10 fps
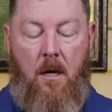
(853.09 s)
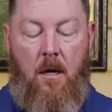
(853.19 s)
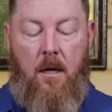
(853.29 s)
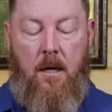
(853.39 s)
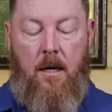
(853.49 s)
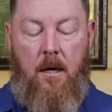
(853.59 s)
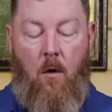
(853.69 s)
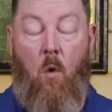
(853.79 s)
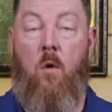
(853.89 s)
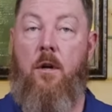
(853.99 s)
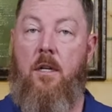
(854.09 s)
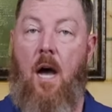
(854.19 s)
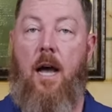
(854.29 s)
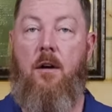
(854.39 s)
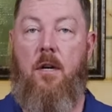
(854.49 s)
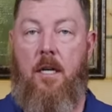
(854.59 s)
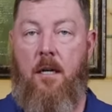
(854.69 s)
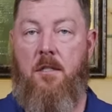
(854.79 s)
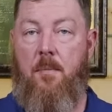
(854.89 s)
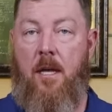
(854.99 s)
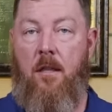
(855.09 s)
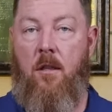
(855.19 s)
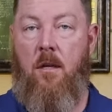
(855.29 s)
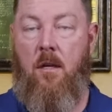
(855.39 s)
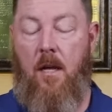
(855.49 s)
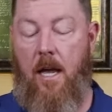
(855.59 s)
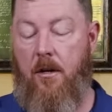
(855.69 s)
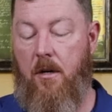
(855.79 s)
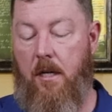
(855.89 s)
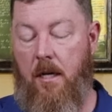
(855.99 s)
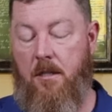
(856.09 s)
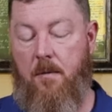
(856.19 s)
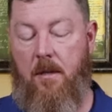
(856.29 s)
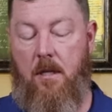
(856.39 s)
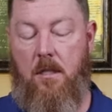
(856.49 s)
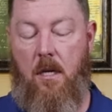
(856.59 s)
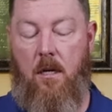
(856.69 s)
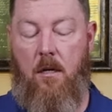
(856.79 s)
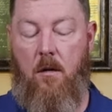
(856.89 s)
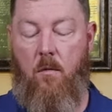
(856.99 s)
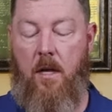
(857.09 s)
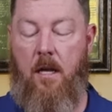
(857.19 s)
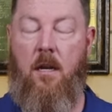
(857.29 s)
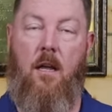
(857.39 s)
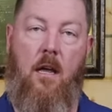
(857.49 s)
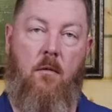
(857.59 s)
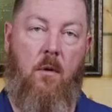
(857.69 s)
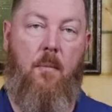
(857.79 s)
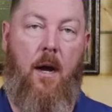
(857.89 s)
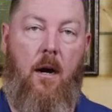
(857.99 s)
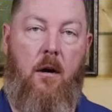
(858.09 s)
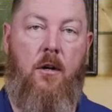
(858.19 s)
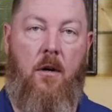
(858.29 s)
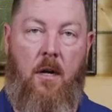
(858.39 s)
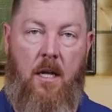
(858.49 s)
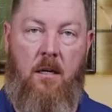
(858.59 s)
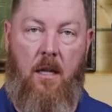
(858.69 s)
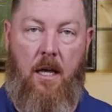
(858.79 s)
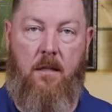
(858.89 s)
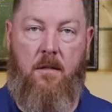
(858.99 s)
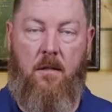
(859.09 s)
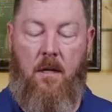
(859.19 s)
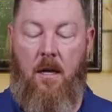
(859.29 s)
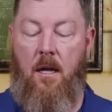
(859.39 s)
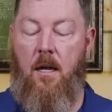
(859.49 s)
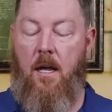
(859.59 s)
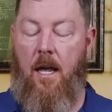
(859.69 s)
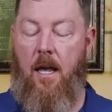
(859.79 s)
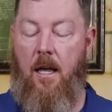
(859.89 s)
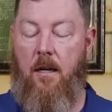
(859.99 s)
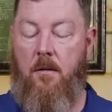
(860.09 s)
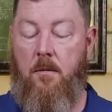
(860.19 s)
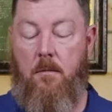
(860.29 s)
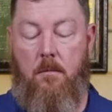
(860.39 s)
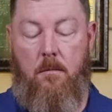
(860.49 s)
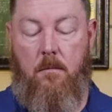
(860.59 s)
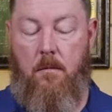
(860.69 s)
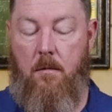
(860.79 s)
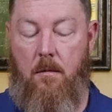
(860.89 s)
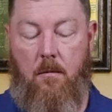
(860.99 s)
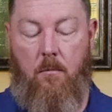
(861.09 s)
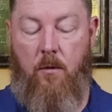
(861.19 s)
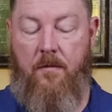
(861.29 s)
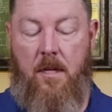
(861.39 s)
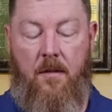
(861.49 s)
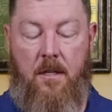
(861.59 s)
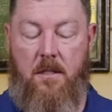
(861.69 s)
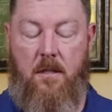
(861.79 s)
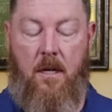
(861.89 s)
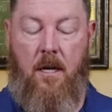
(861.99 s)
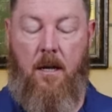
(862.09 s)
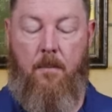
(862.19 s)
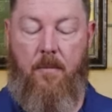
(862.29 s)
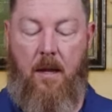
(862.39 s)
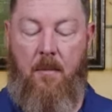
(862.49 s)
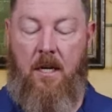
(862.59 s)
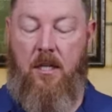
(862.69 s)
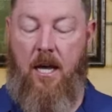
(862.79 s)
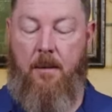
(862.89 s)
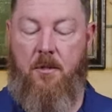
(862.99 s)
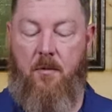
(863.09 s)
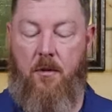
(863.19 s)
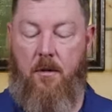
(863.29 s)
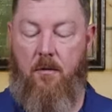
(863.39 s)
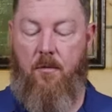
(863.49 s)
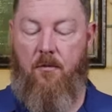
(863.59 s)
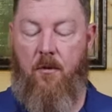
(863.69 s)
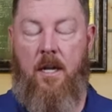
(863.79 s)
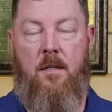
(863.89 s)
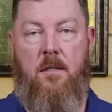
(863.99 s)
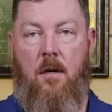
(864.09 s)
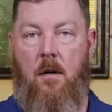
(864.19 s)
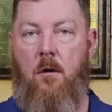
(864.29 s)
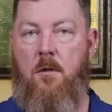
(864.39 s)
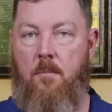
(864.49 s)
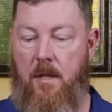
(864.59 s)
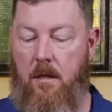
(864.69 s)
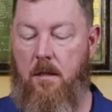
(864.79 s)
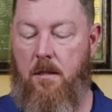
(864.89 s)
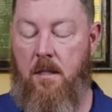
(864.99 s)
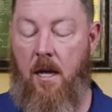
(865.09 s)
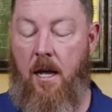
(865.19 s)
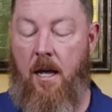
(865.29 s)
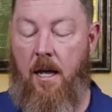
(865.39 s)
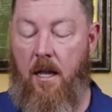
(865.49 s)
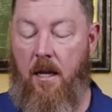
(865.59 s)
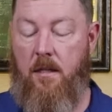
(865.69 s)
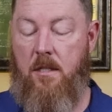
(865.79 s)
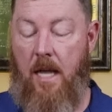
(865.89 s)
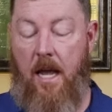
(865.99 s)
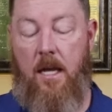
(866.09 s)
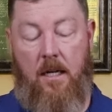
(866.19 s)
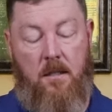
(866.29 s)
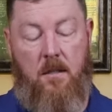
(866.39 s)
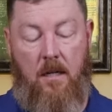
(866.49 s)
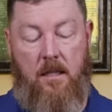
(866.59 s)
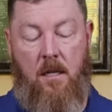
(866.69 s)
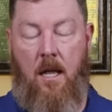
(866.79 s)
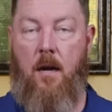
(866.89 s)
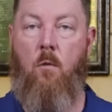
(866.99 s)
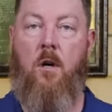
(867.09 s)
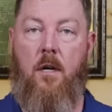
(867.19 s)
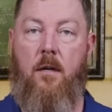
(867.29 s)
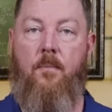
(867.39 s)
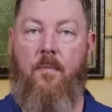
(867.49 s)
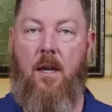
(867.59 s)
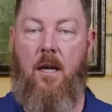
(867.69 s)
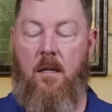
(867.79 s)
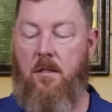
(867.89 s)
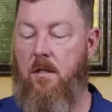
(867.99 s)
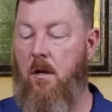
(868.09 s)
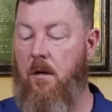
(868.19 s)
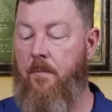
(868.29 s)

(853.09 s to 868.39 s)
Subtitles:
or you hire a gunsmith, and your gunsmith is going to go in and repair your inlet. And we've done this many times for friends and our own builds. And I can say it's a lot of work. And so